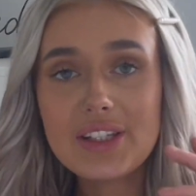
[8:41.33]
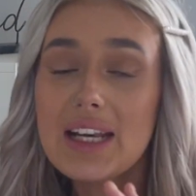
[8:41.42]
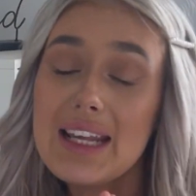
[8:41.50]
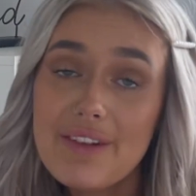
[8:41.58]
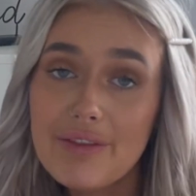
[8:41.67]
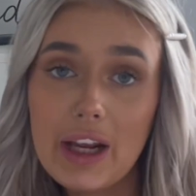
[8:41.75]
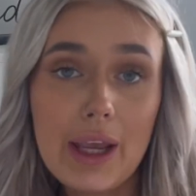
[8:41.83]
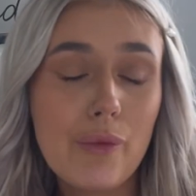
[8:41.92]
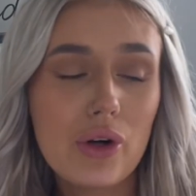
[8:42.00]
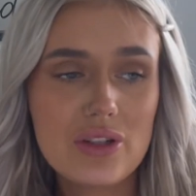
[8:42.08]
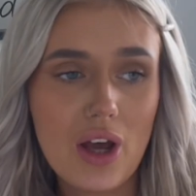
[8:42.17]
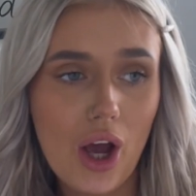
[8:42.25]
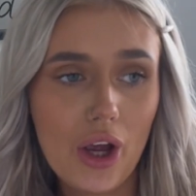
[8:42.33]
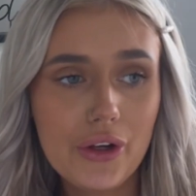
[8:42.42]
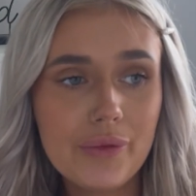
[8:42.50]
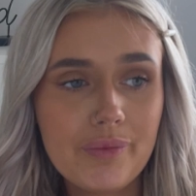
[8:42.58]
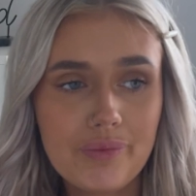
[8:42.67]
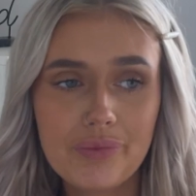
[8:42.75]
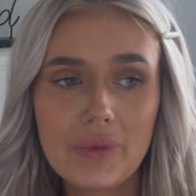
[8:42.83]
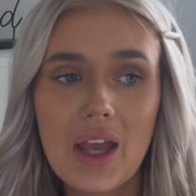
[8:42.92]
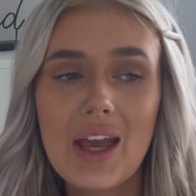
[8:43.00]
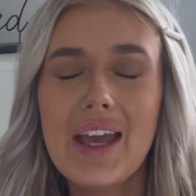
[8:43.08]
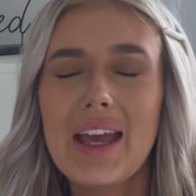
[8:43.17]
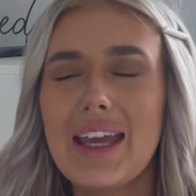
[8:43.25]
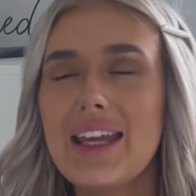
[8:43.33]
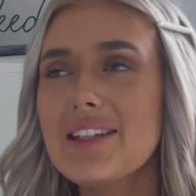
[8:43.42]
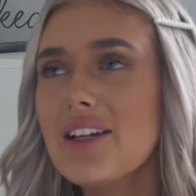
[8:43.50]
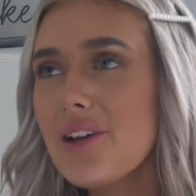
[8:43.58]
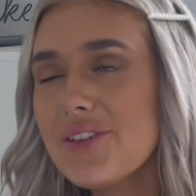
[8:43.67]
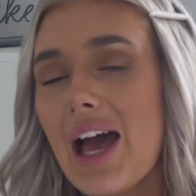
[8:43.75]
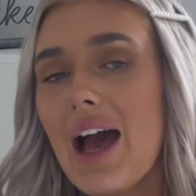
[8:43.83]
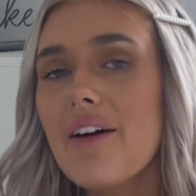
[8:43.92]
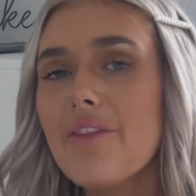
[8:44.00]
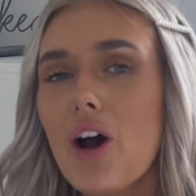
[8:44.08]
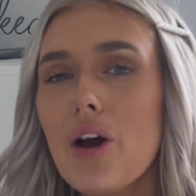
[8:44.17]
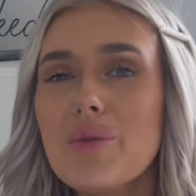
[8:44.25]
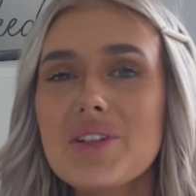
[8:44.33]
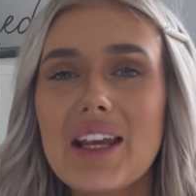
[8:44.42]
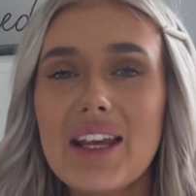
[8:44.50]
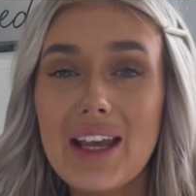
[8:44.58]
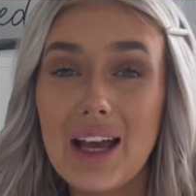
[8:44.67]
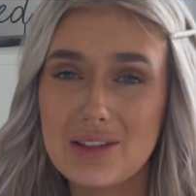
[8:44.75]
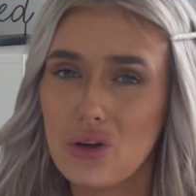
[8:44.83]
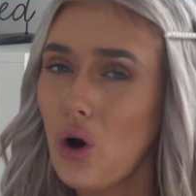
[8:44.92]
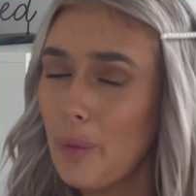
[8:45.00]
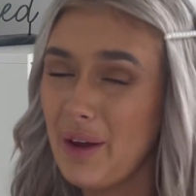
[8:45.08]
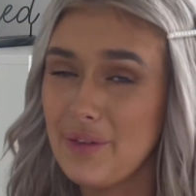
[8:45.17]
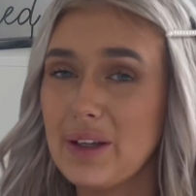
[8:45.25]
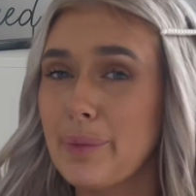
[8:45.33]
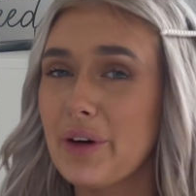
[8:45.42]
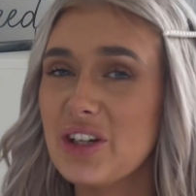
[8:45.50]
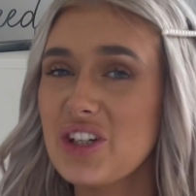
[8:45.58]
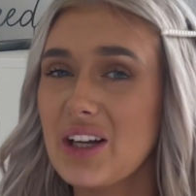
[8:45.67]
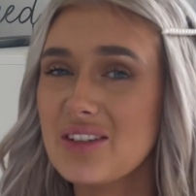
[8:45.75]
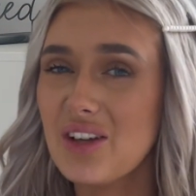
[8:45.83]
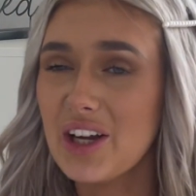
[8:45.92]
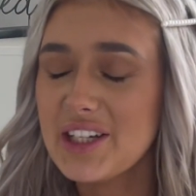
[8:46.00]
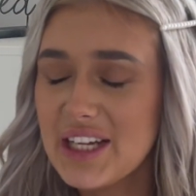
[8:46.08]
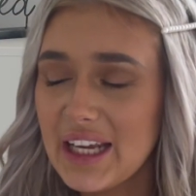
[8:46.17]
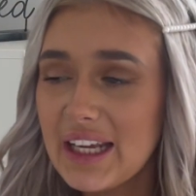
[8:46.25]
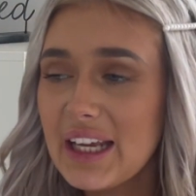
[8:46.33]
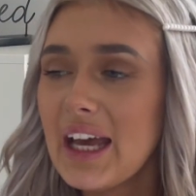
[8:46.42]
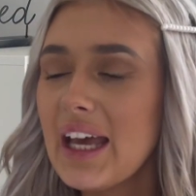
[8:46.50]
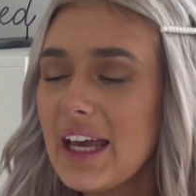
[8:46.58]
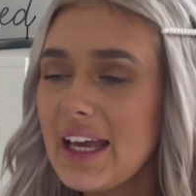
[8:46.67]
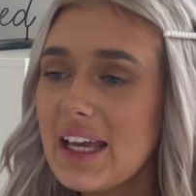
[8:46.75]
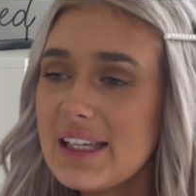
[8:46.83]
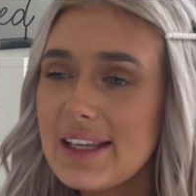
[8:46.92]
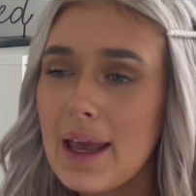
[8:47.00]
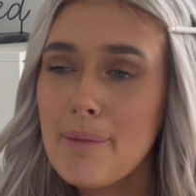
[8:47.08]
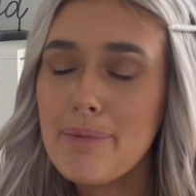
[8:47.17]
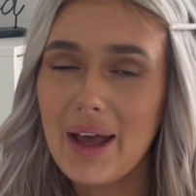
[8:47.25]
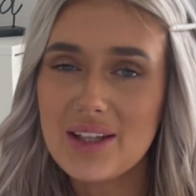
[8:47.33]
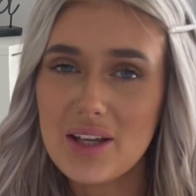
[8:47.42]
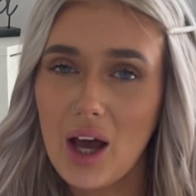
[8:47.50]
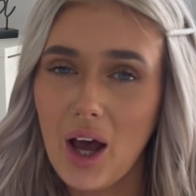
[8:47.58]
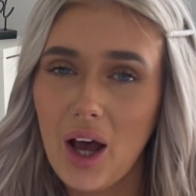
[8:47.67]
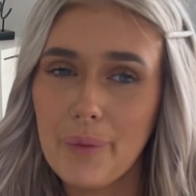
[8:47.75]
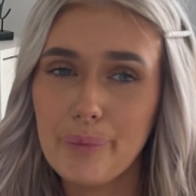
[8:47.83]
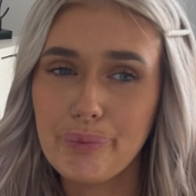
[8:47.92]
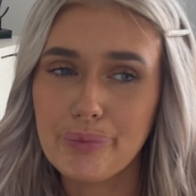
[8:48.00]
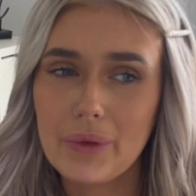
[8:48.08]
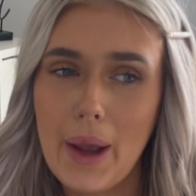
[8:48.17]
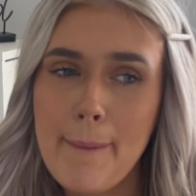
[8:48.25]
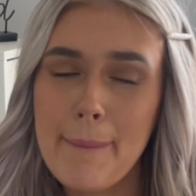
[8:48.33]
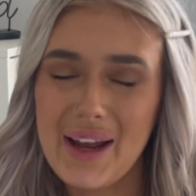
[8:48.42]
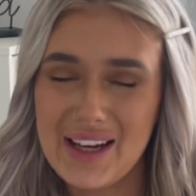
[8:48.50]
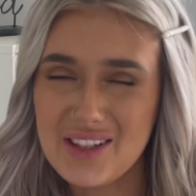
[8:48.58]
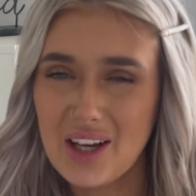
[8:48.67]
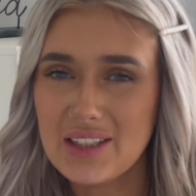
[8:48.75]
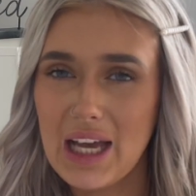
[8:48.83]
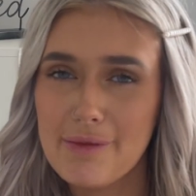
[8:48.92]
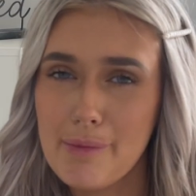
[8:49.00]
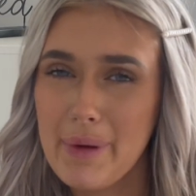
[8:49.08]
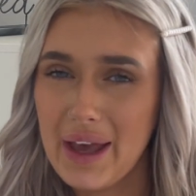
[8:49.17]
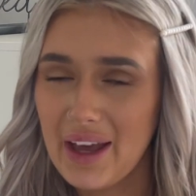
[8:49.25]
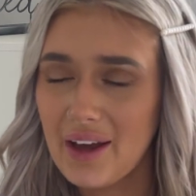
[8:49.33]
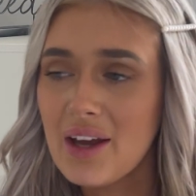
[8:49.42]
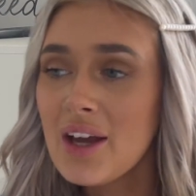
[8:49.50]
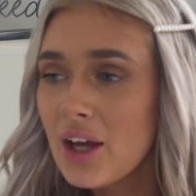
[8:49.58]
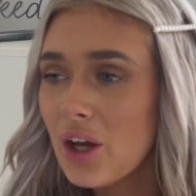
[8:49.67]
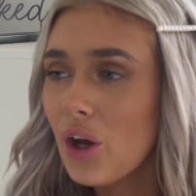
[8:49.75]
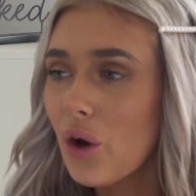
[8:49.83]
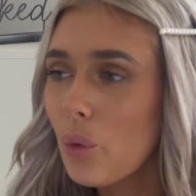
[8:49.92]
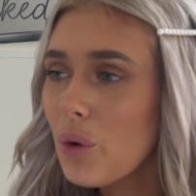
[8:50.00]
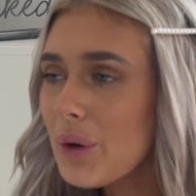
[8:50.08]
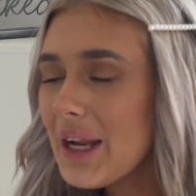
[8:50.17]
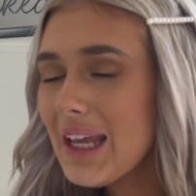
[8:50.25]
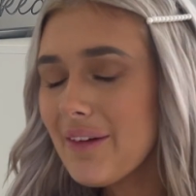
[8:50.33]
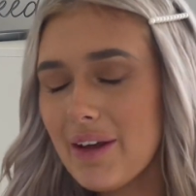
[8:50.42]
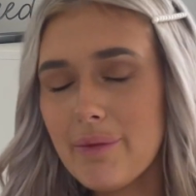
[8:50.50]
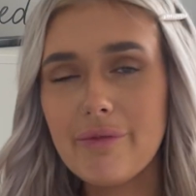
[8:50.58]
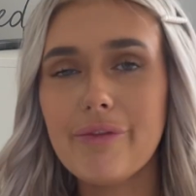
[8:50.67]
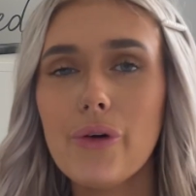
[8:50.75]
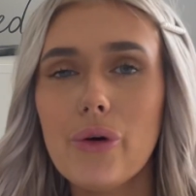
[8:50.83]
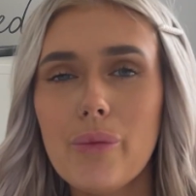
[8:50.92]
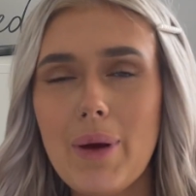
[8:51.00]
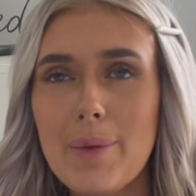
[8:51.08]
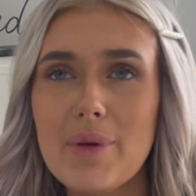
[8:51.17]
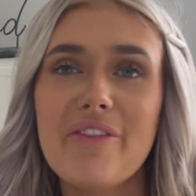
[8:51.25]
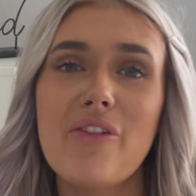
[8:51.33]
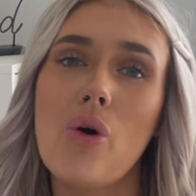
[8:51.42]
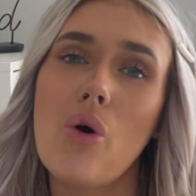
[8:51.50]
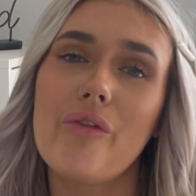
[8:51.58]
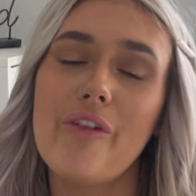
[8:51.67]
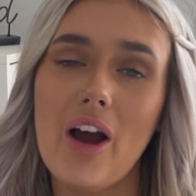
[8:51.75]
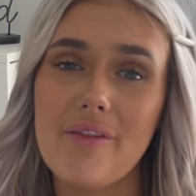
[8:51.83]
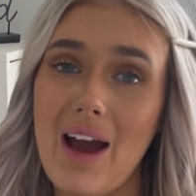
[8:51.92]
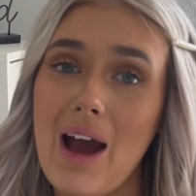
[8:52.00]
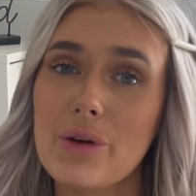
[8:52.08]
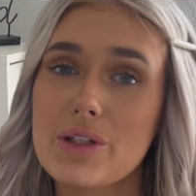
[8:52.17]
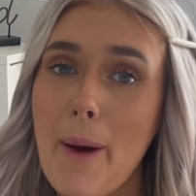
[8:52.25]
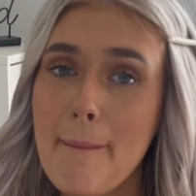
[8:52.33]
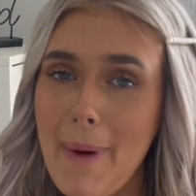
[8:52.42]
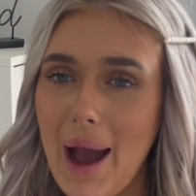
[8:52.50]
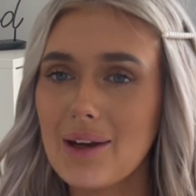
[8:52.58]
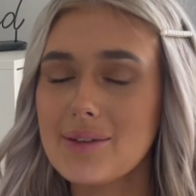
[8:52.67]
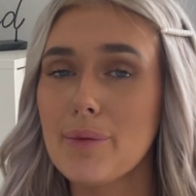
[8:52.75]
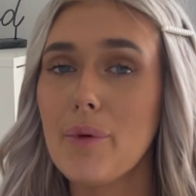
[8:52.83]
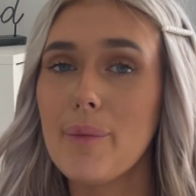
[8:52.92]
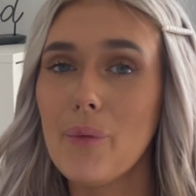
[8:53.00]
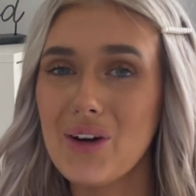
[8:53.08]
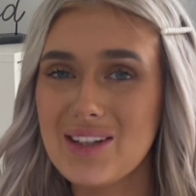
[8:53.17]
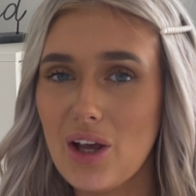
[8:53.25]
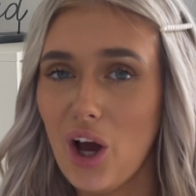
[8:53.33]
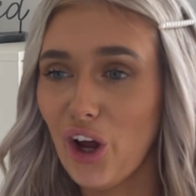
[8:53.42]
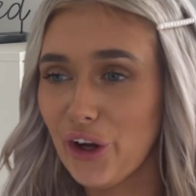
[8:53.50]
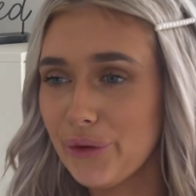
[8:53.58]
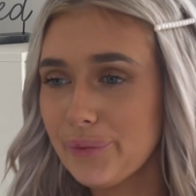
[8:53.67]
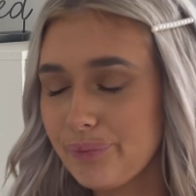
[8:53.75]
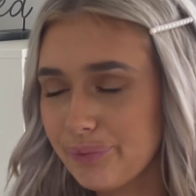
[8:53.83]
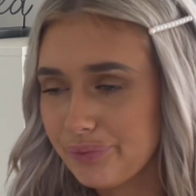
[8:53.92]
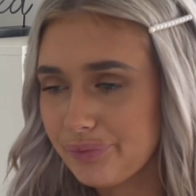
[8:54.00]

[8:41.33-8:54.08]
to leaving him on his own, he does have, I would say he has got a bit of separation anxiety. It is getting better, but he does have a bit. We'll leave him for maybe 4 or 5 hours maximum on his own.